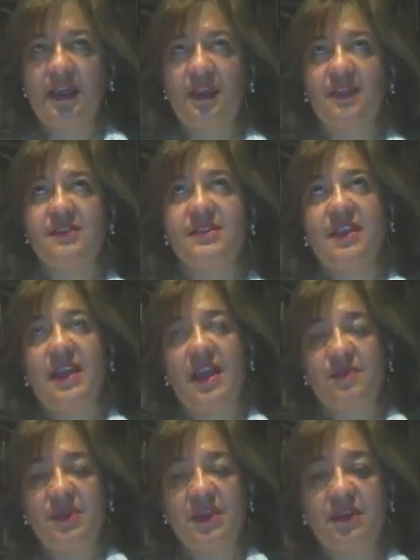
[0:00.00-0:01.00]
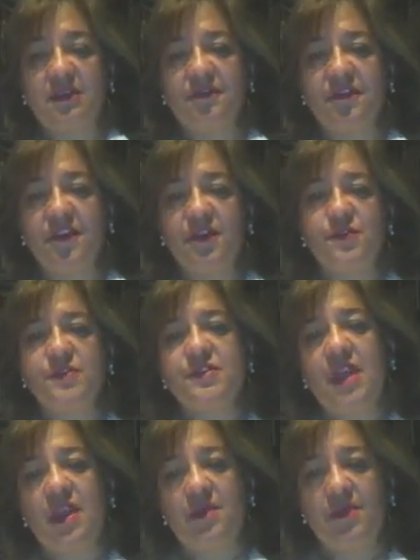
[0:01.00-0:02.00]
let's say, can be confused,
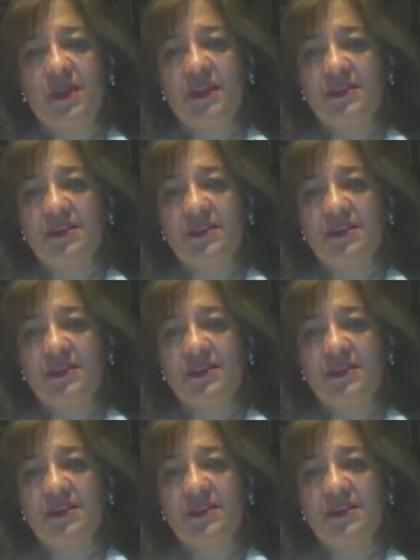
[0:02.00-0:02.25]
but at